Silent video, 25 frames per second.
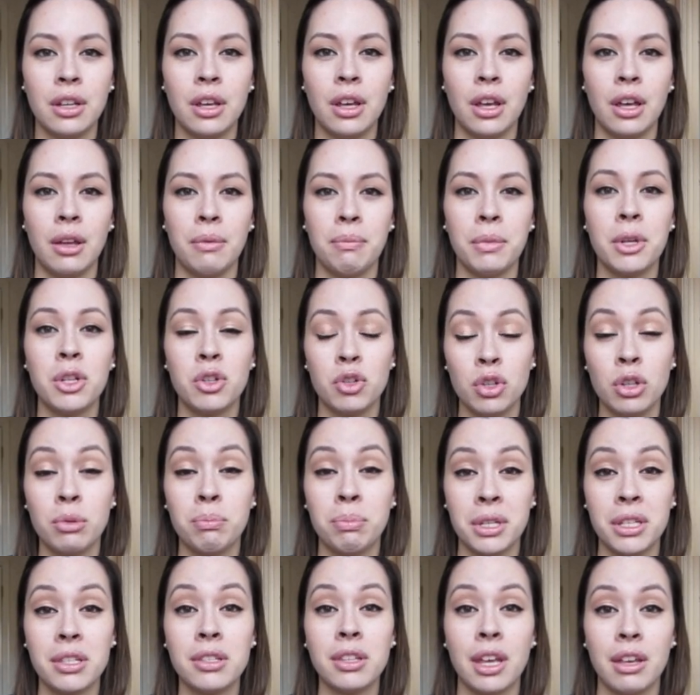It should
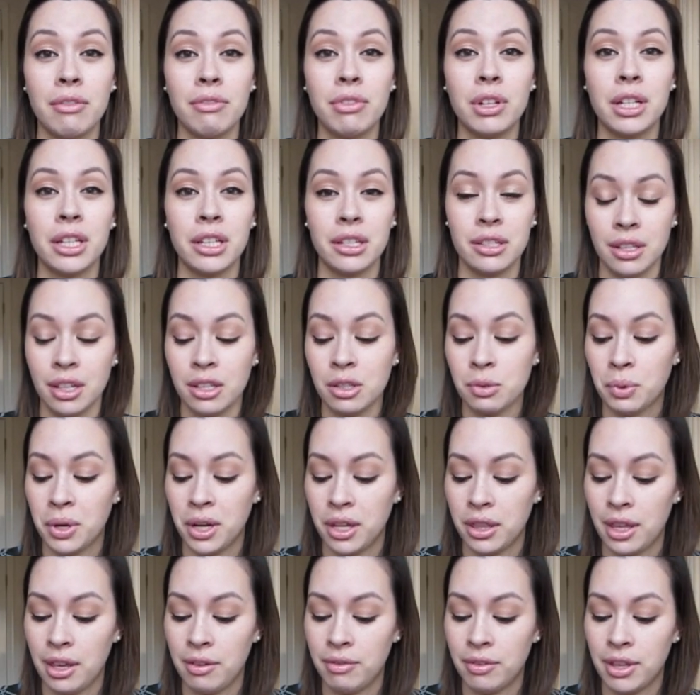be safe, at least. That's
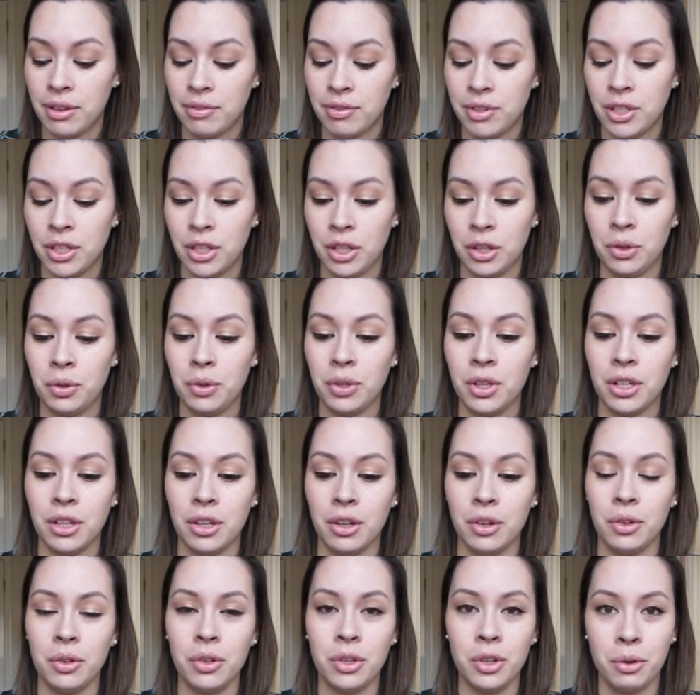why they've given you, you
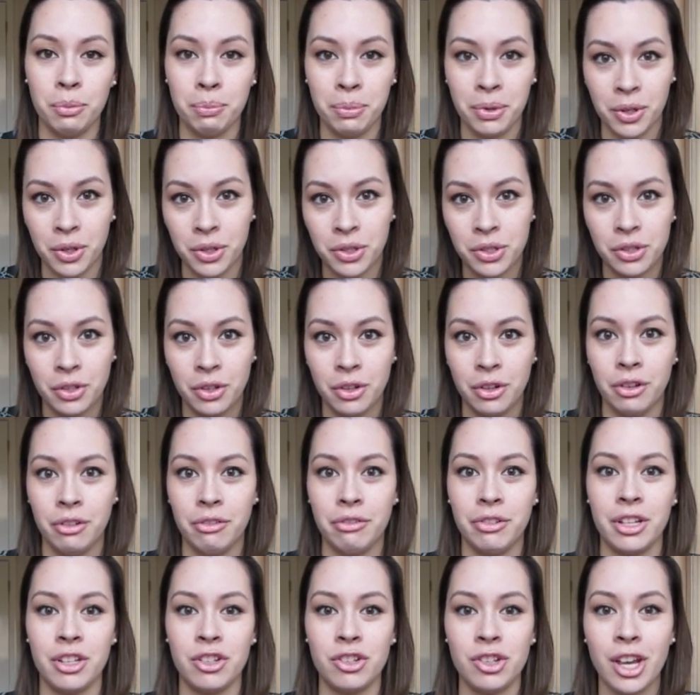know, your box
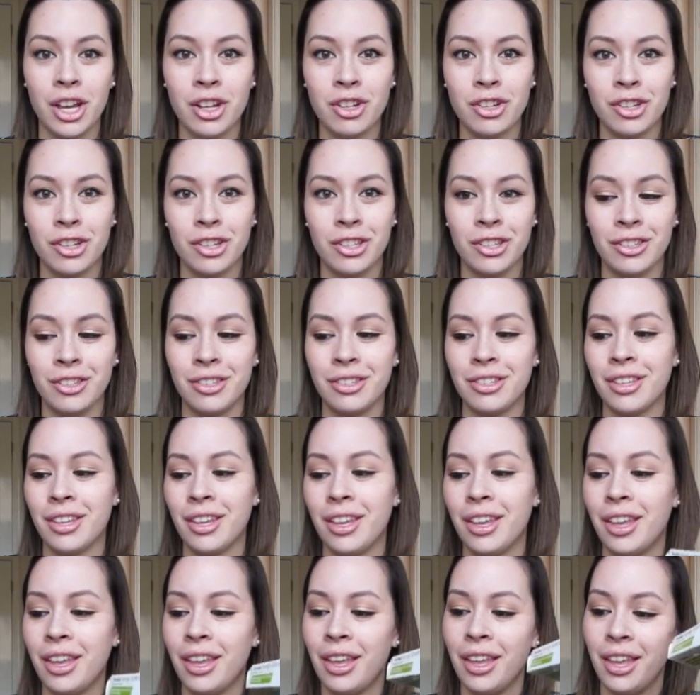of injections
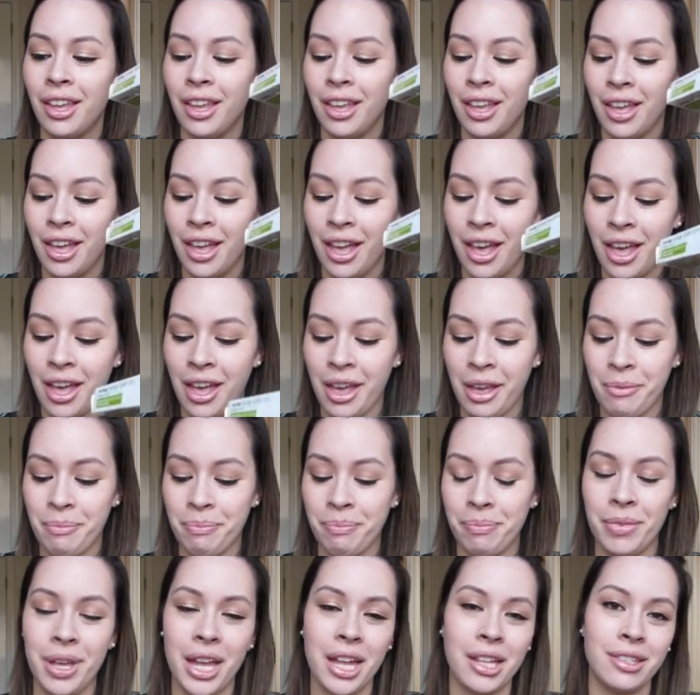
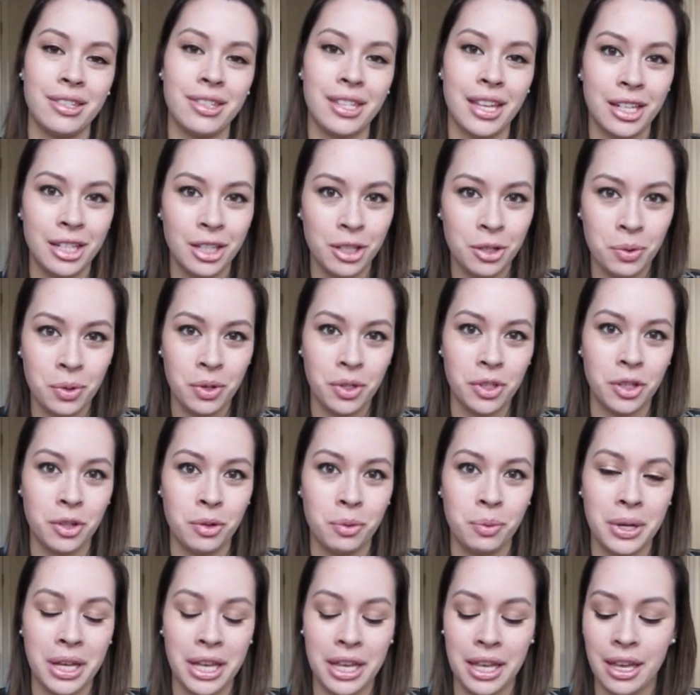and sent you on
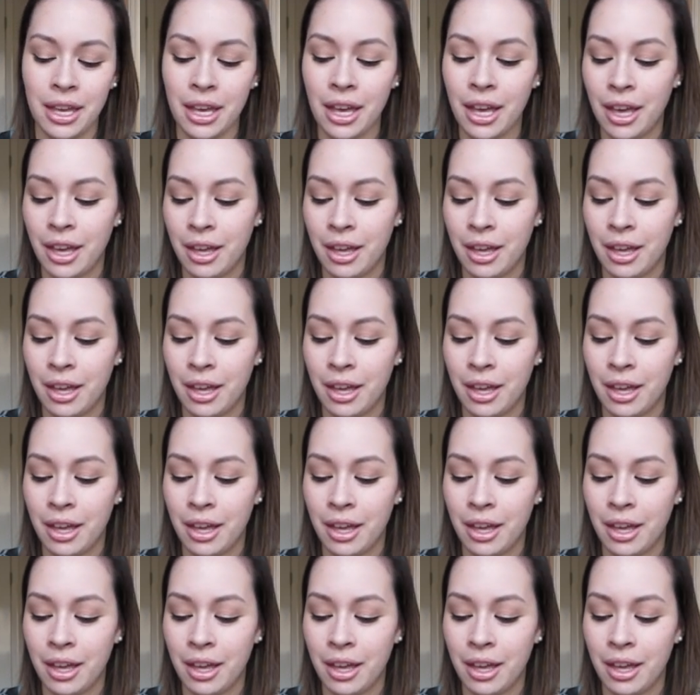your way.